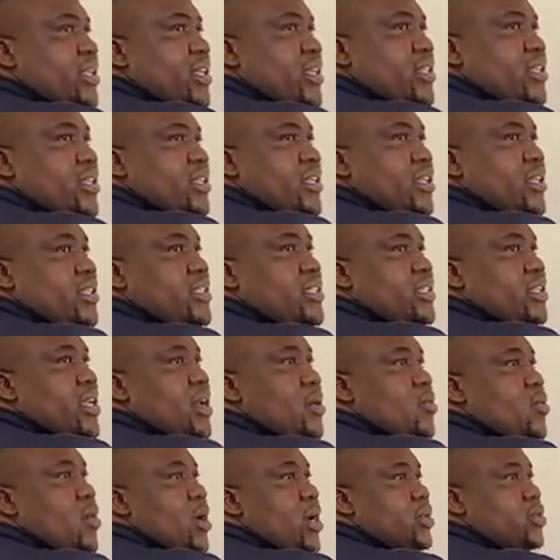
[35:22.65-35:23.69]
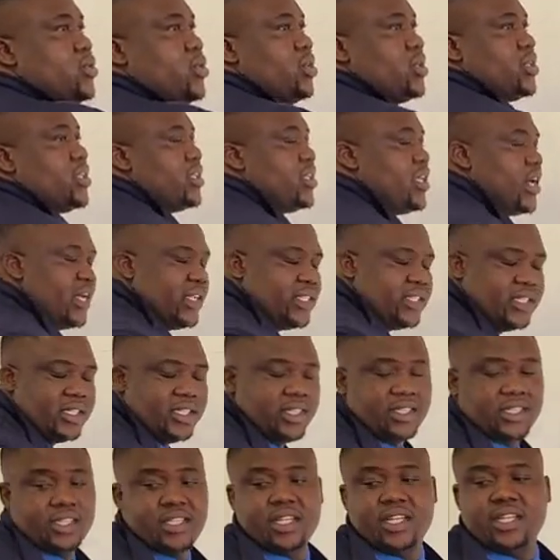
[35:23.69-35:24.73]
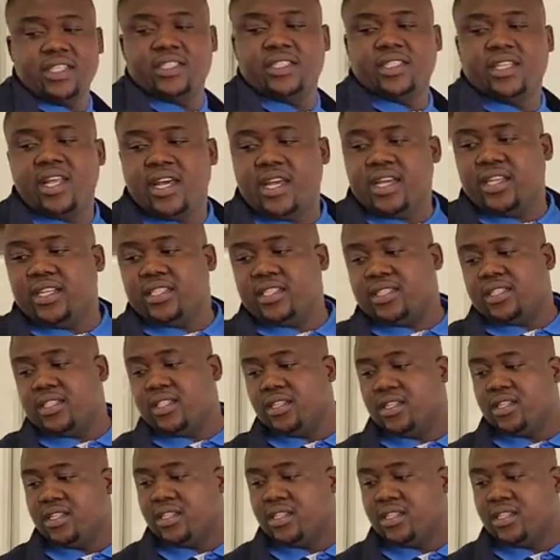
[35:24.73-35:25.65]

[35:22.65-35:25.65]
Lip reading: The listener, we are told that the listener is